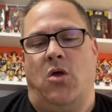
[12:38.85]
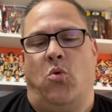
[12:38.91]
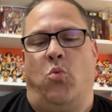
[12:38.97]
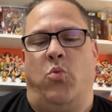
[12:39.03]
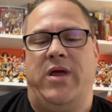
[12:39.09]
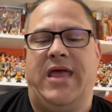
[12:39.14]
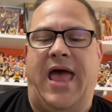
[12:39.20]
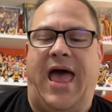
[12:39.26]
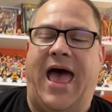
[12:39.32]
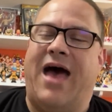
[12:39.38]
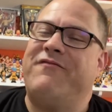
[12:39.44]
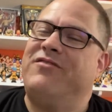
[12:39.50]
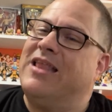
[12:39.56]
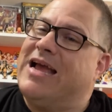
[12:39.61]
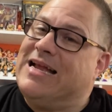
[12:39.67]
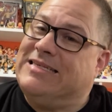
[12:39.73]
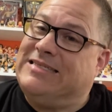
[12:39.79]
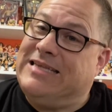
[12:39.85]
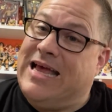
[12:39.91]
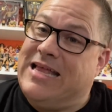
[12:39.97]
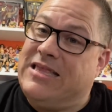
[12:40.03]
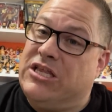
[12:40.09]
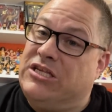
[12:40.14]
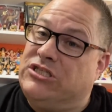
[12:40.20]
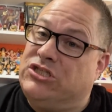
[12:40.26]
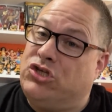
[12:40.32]
We have, and like I said,
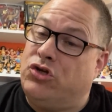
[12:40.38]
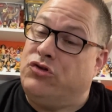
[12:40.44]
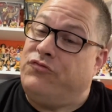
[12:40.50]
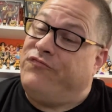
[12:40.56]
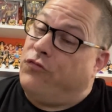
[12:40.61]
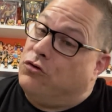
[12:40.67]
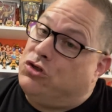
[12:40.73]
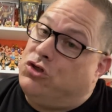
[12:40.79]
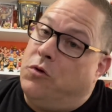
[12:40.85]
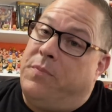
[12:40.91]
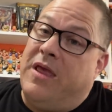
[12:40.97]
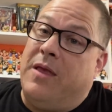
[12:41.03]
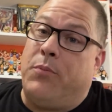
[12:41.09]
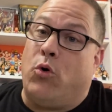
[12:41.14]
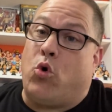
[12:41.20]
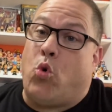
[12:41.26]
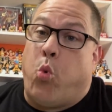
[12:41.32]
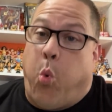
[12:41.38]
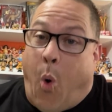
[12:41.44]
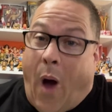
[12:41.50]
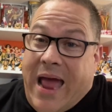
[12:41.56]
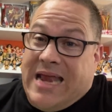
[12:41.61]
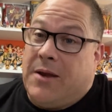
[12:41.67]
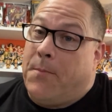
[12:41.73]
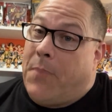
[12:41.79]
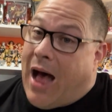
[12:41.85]
these first 2 people
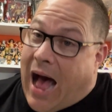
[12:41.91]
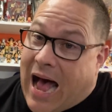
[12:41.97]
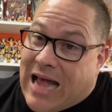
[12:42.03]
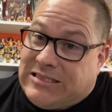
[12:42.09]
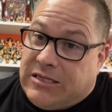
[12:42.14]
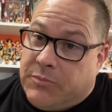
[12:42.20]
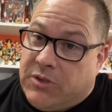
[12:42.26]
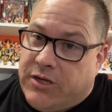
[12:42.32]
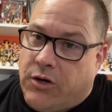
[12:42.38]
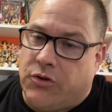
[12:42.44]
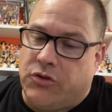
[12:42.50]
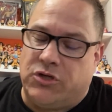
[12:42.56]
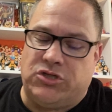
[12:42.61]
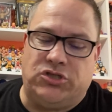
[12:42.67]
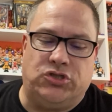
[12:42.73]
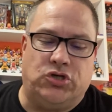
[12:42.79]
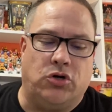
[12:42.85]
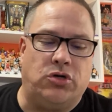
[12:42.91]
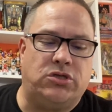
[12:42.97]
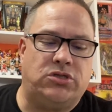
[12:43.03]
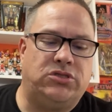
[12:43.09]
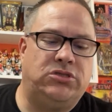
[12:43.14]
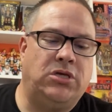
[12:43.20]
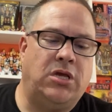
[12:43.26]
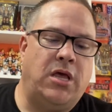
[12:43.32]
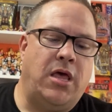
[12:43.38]
quite possibly are the shirts.